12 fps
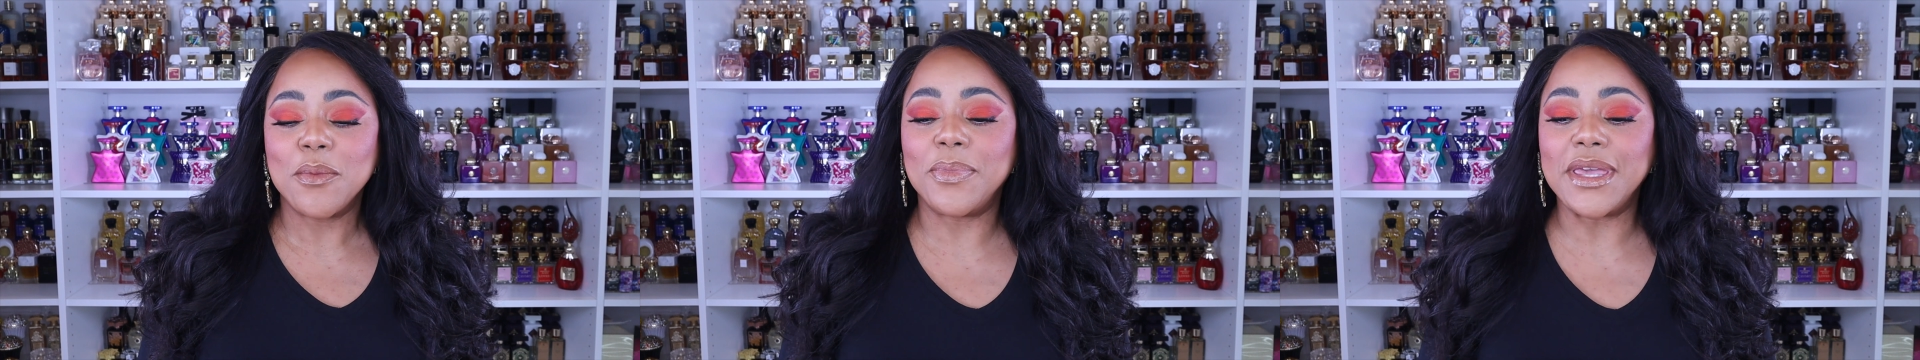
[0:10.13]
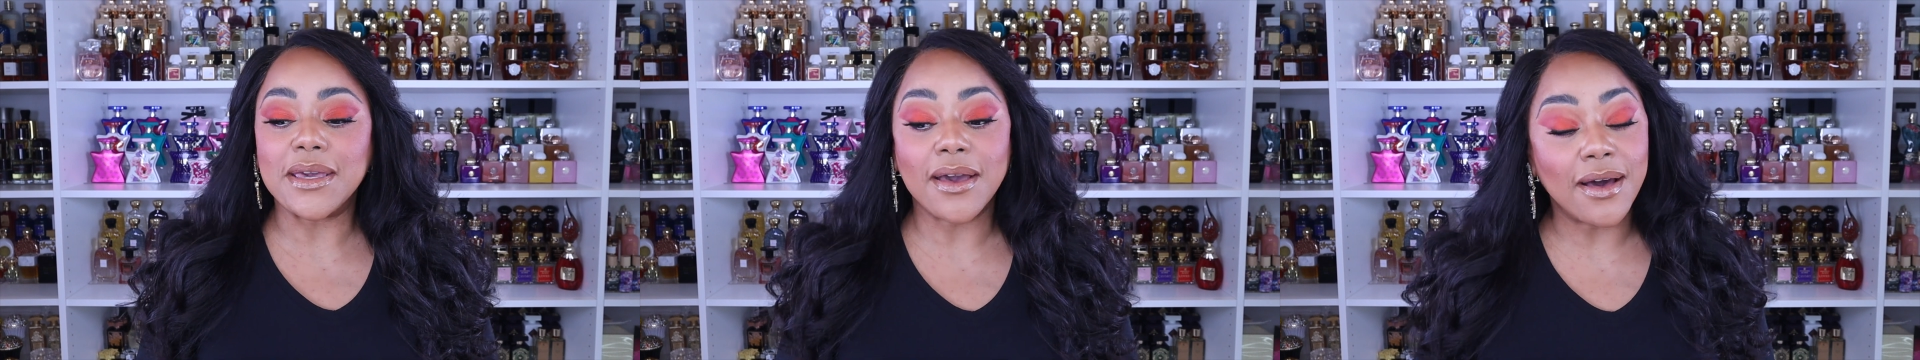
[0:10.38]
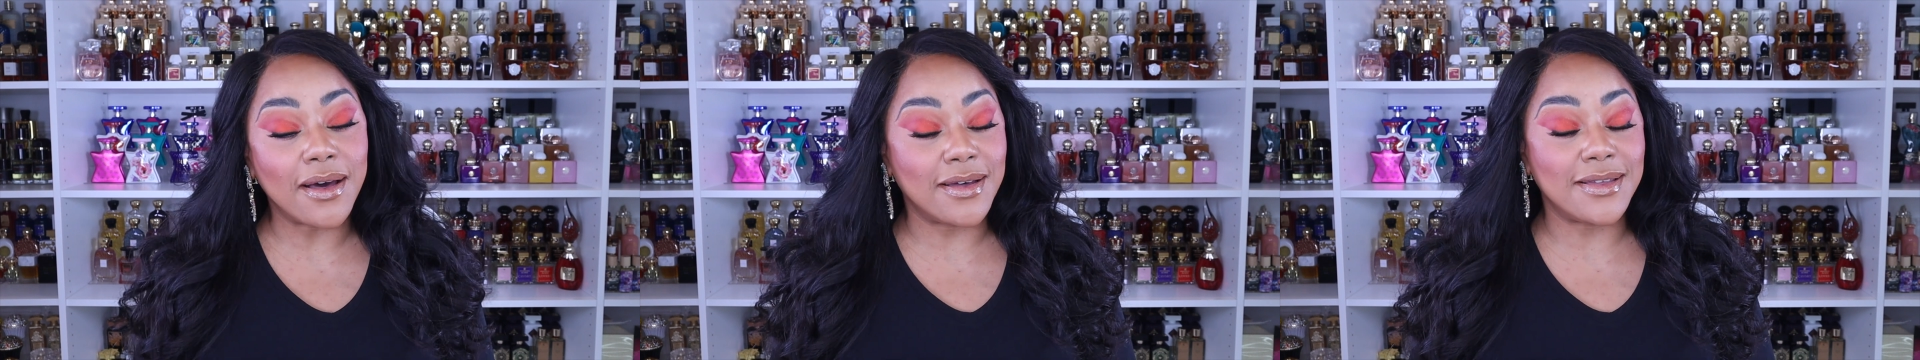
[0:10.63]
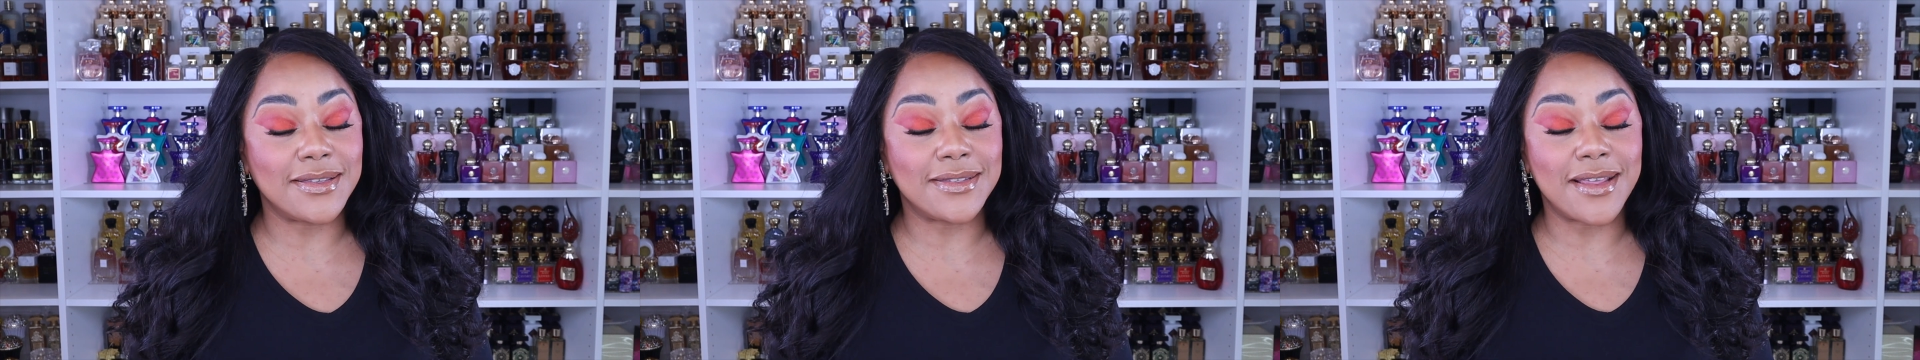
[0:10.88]

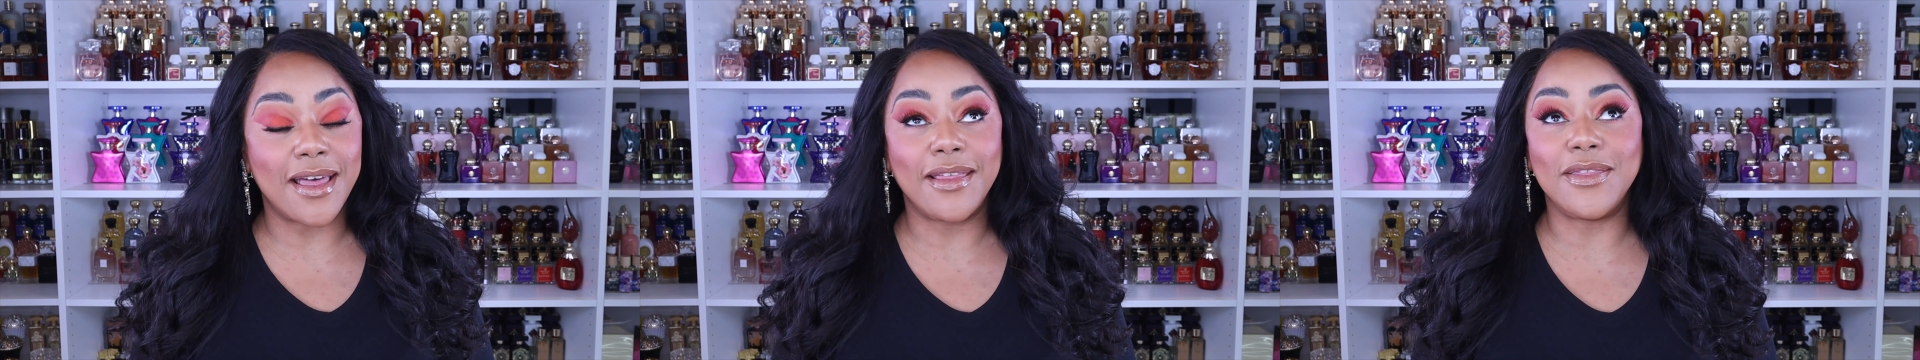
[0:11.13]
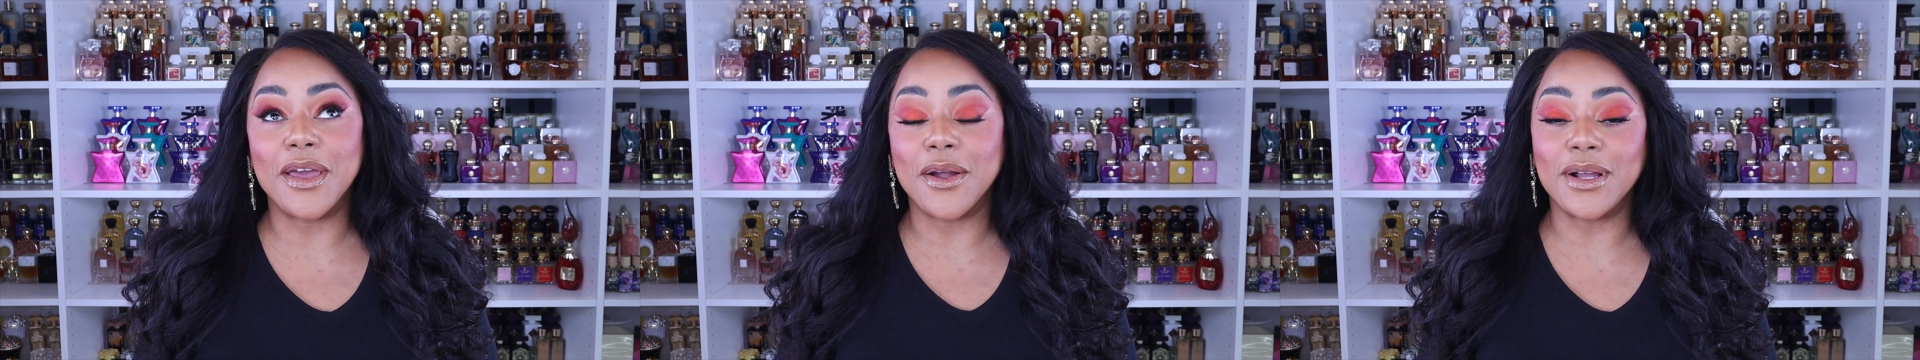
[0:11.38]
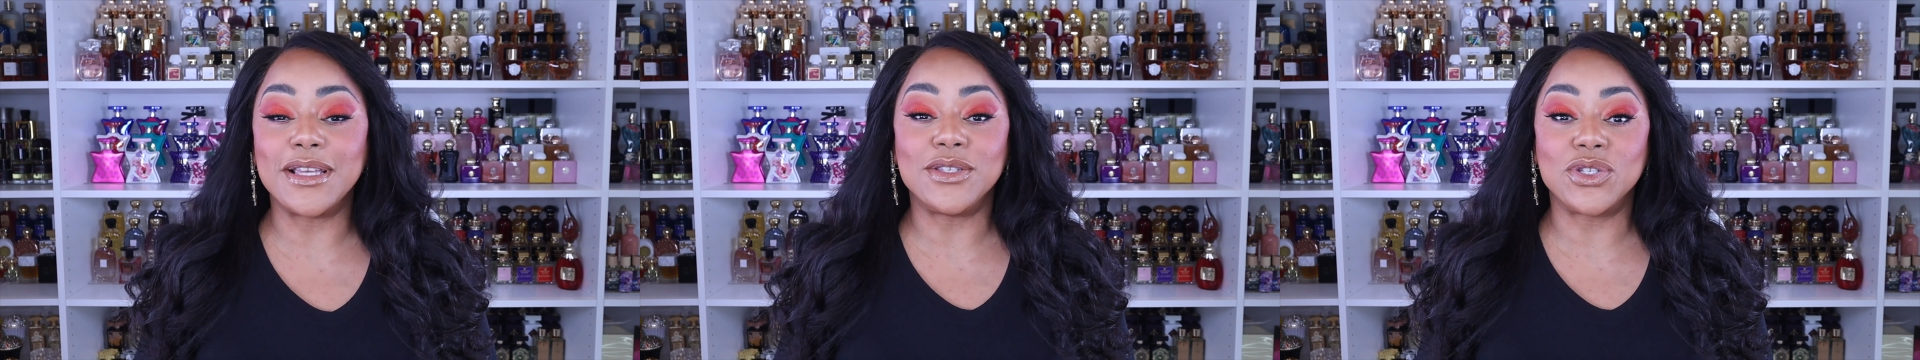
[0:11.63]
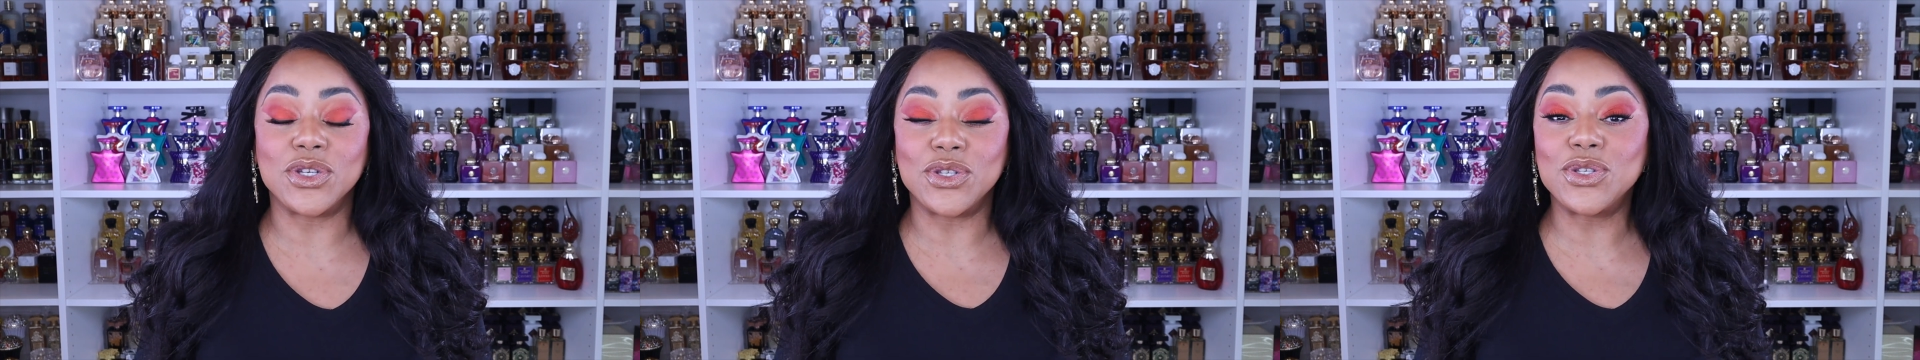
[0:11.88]
because there
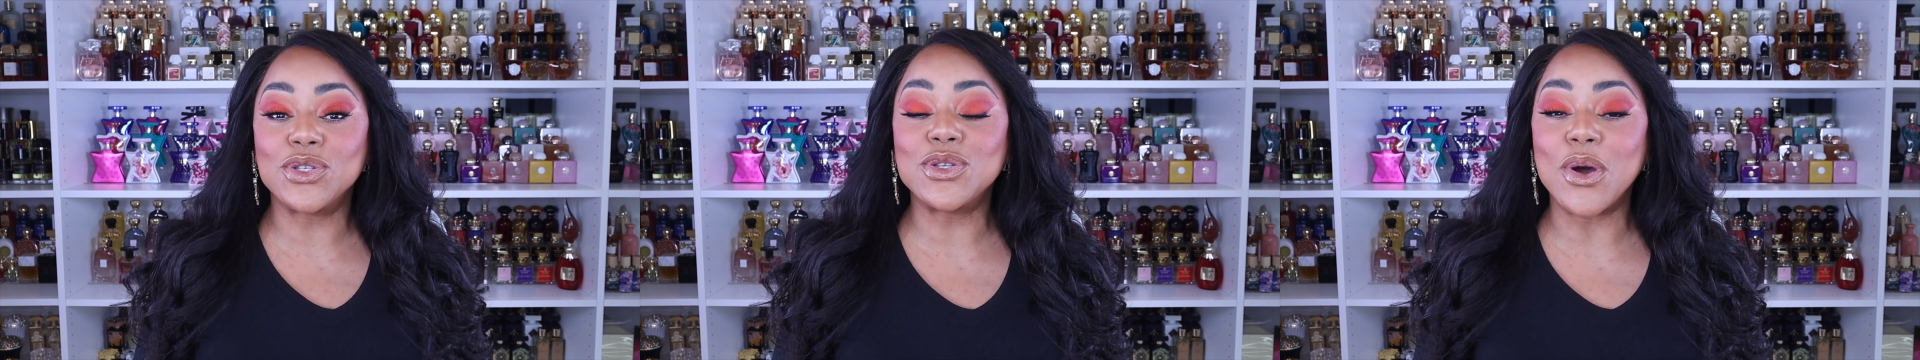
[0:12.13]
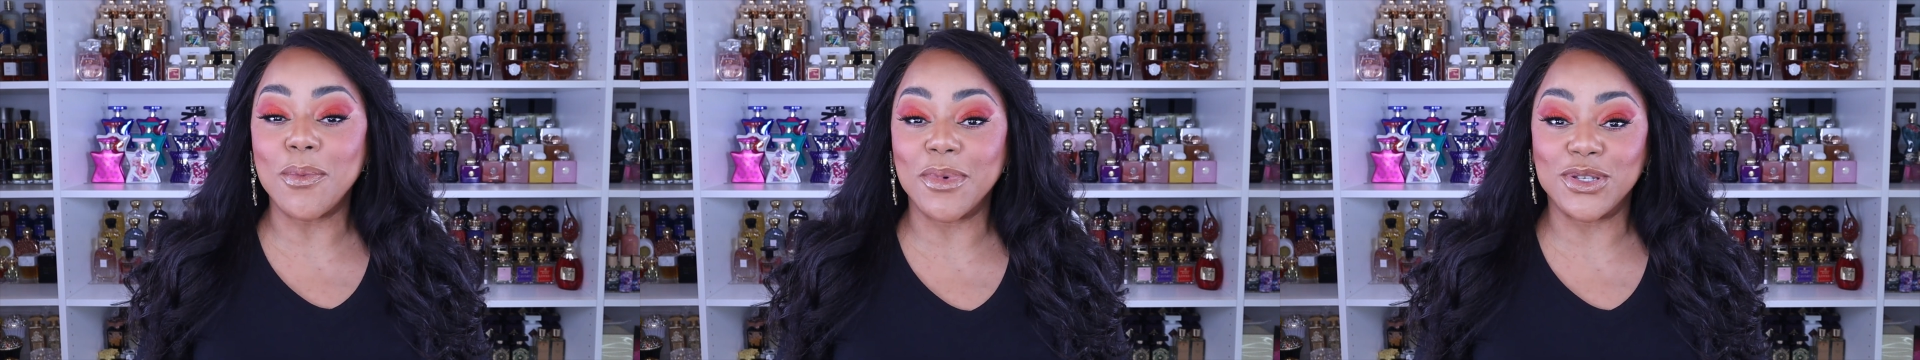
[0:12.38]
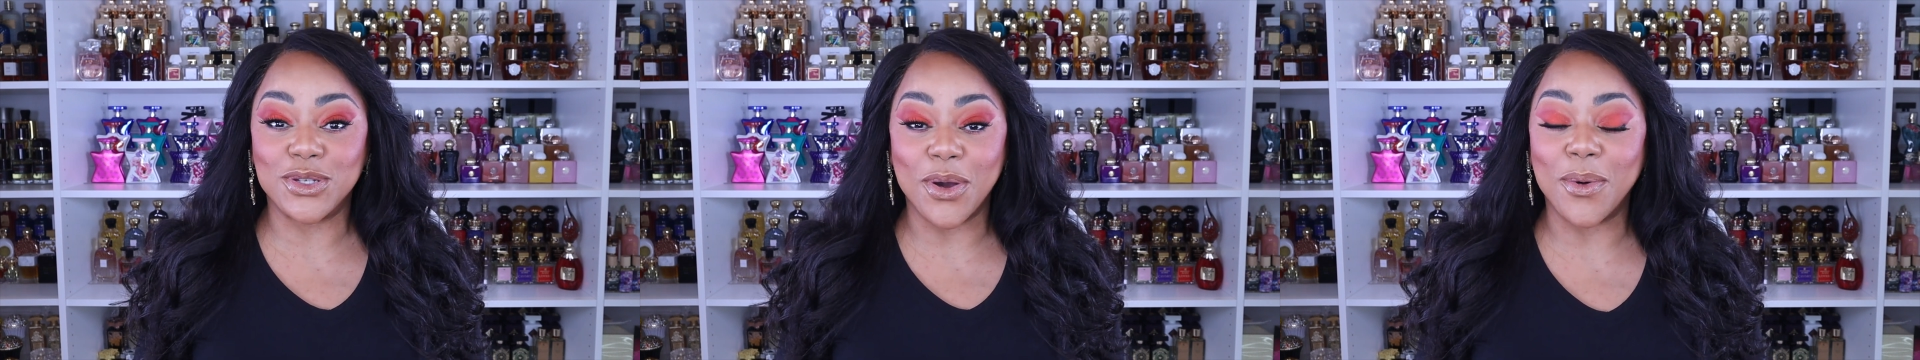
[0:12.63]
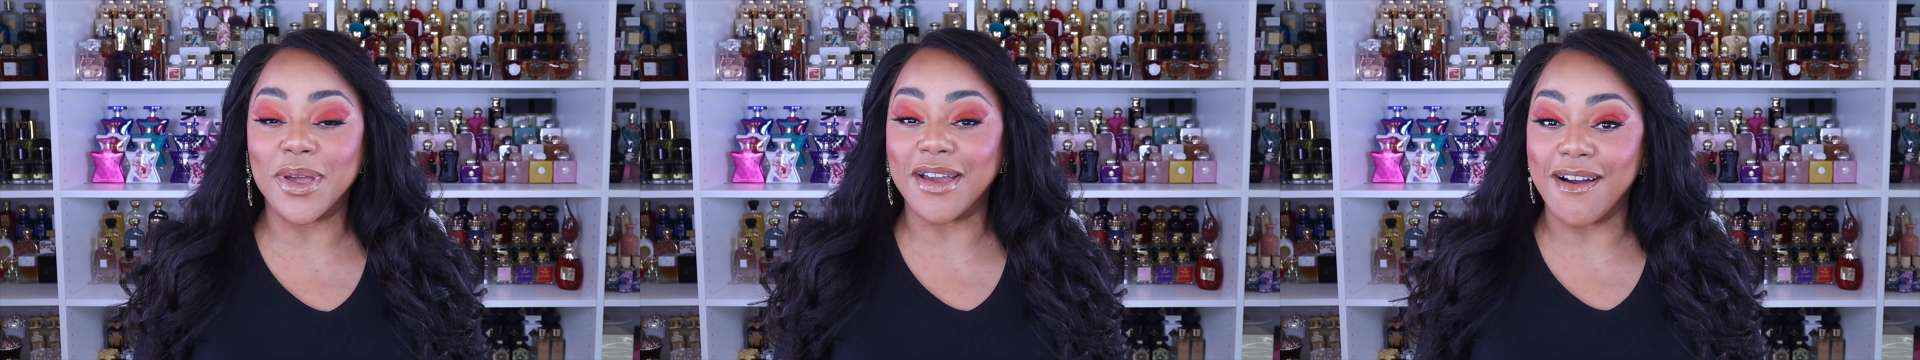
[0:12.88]
is just so much
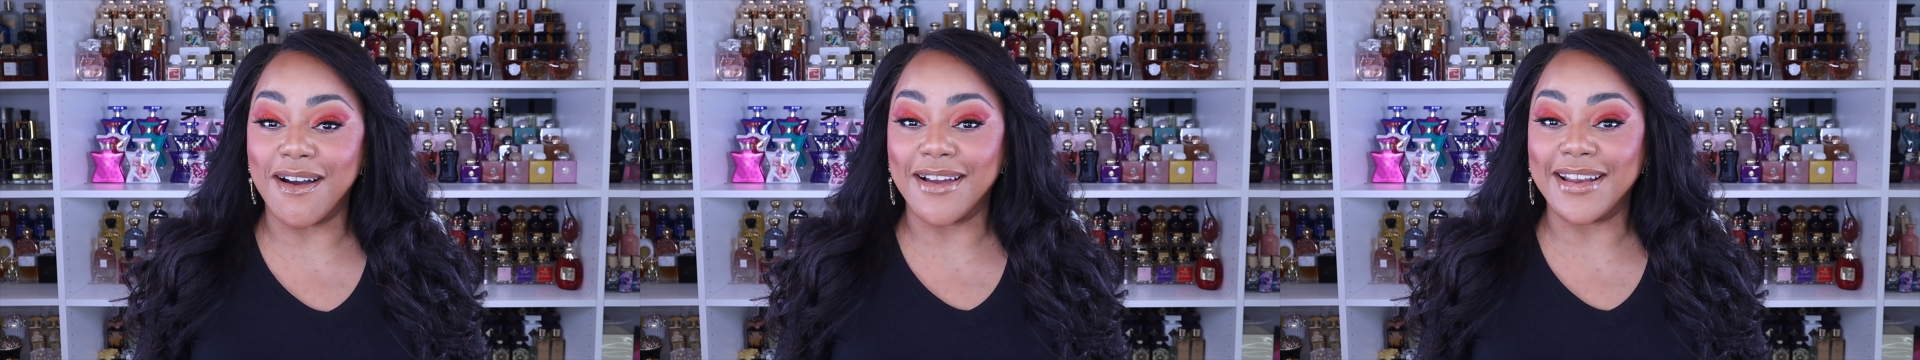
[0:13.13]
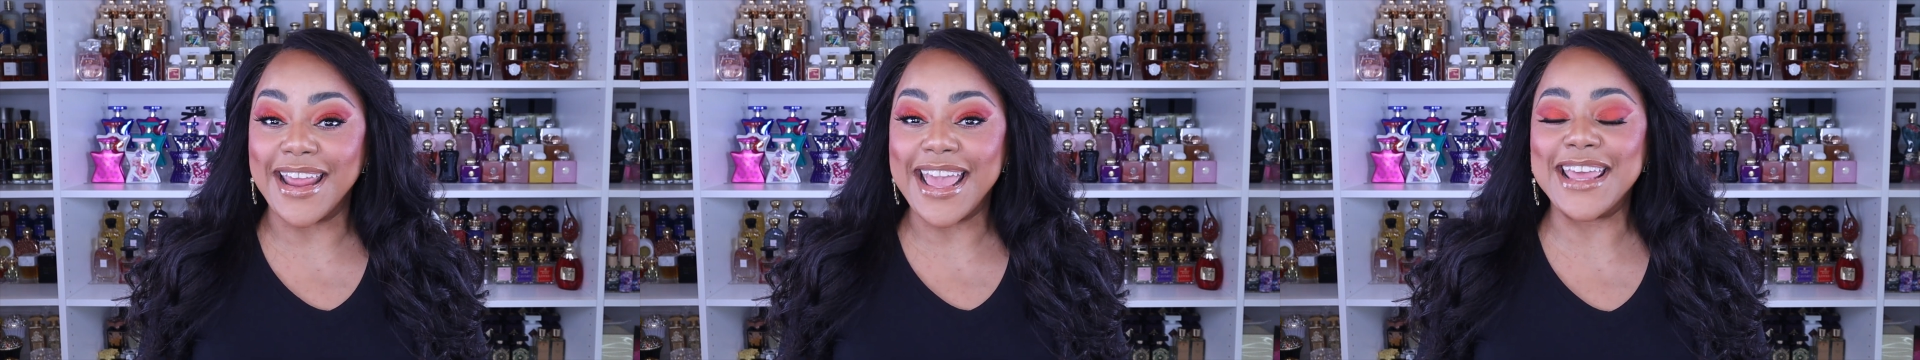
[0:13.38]
going on